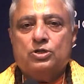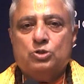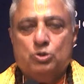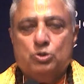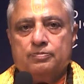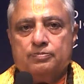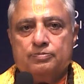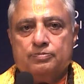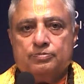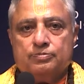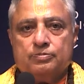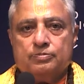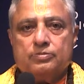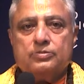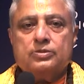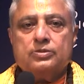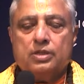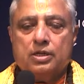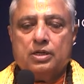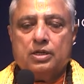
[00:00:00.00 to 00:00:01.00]
and how
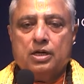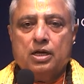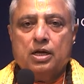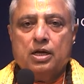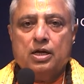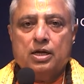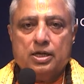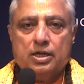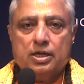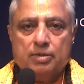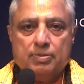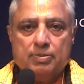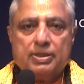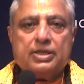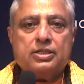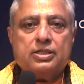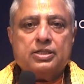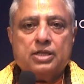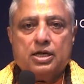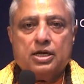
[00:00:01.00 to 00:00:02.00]
Selena should be sorry
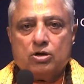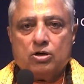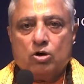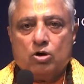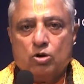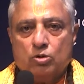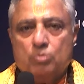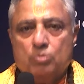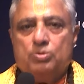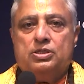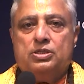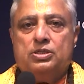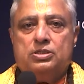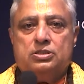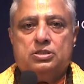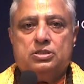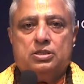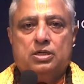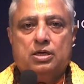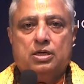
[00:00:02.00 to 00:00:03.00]
and learn about the
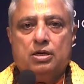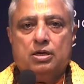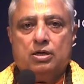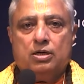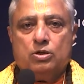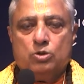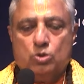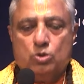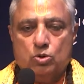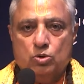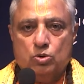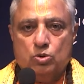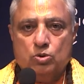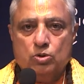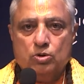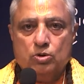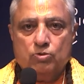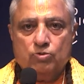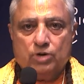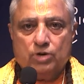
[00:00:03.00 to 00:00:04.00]
basics of different
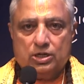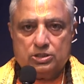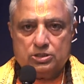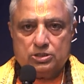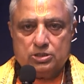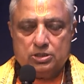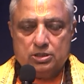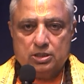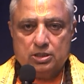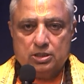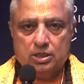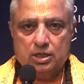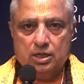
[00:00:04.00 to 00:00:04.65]
religions.